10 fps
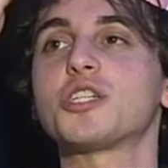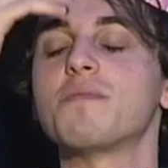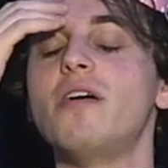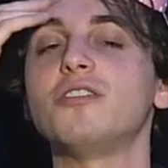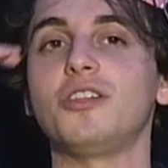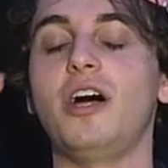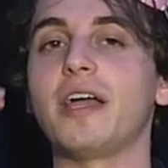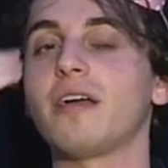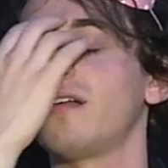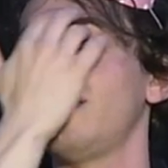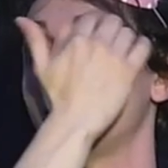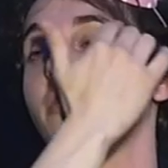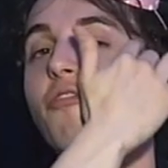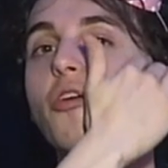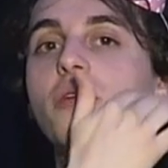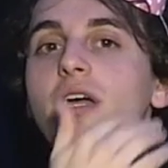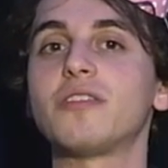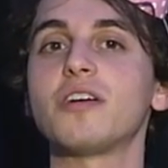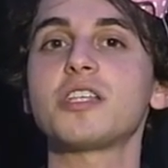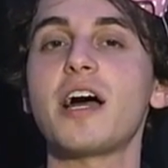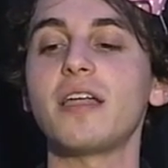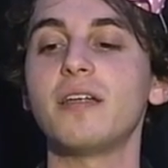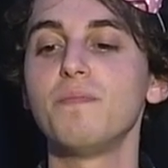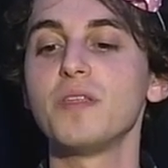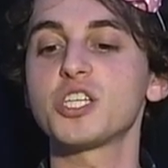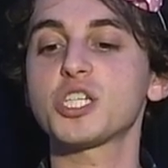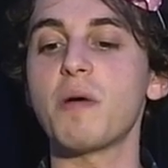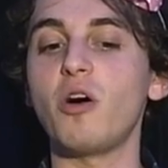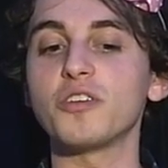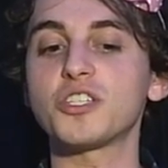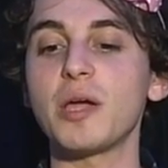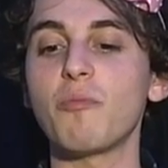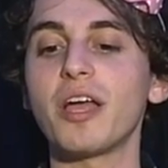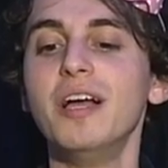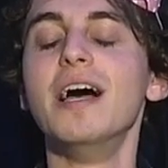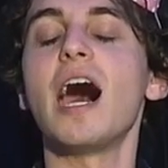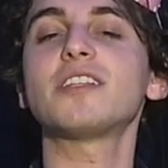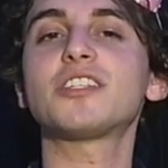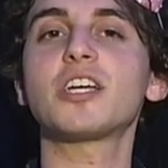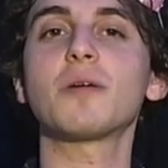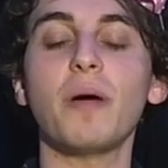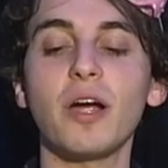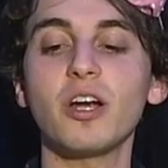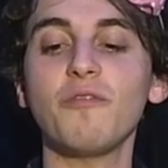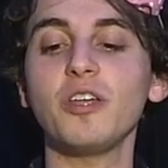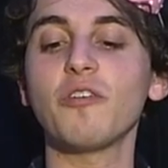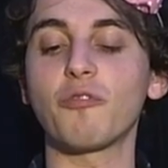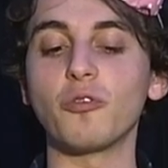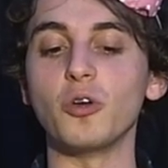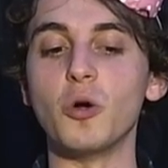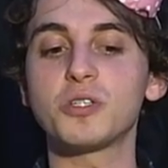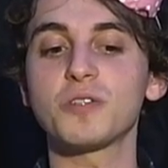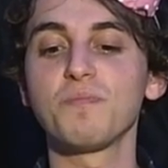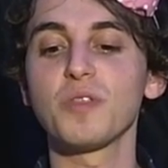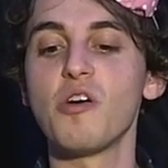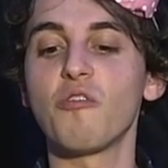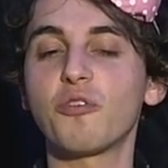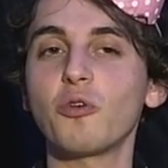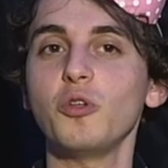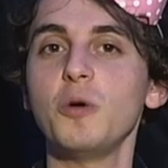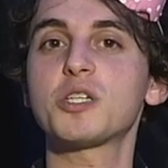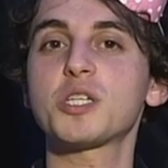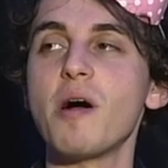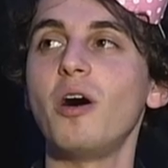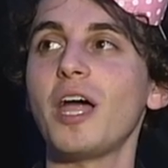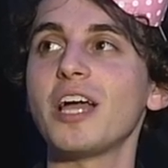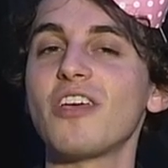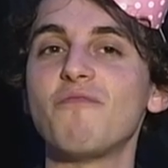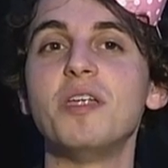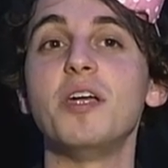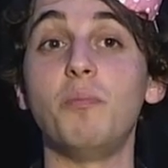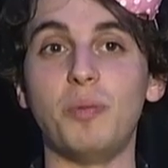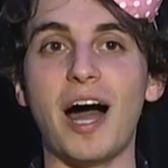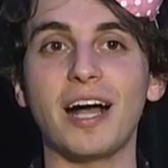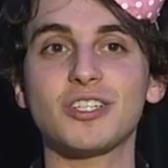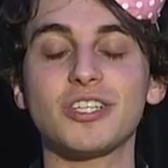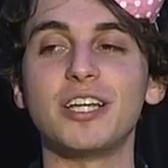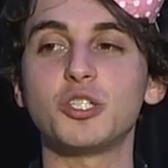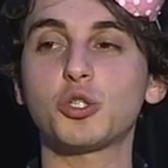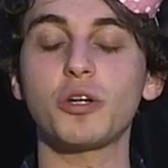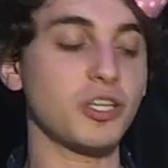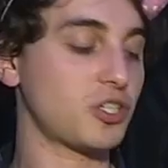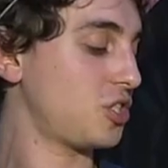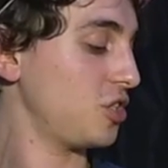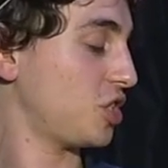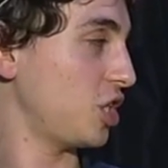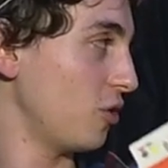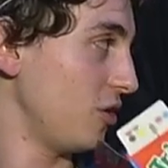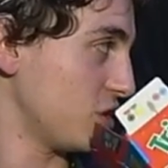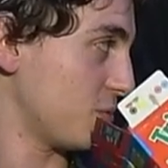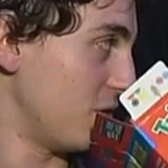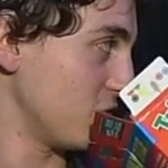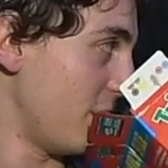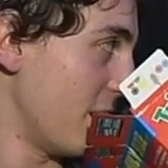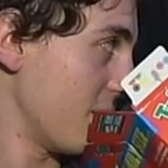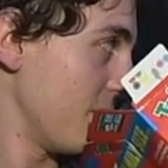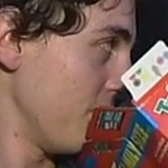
smells like like fruit. It does not smell the same way. I'd say comparatively to Froot Loops, Froot Loops smell like they've been in a box, and Trix cereal smells like